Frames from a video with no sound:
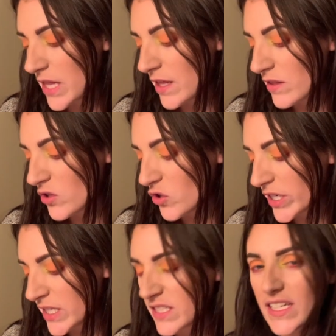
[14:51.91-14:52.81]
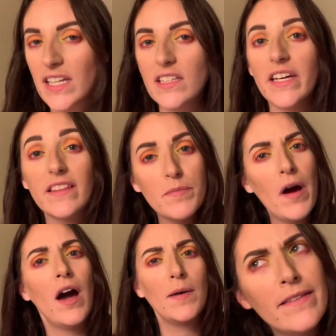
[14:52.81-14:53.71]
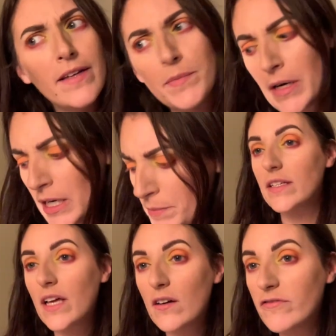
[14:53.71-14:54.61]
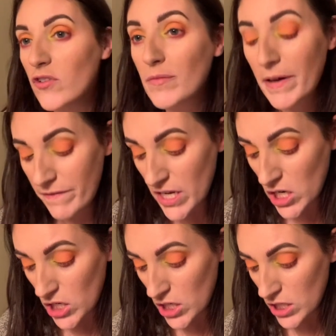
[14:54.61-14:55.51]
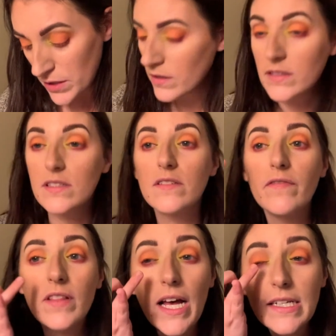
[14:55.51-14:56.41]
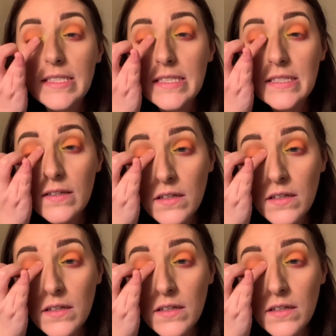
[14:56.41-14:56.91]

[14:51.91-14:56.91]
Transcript: And then the green is kind of like the pop, the pop. Now for my finger. This is Flex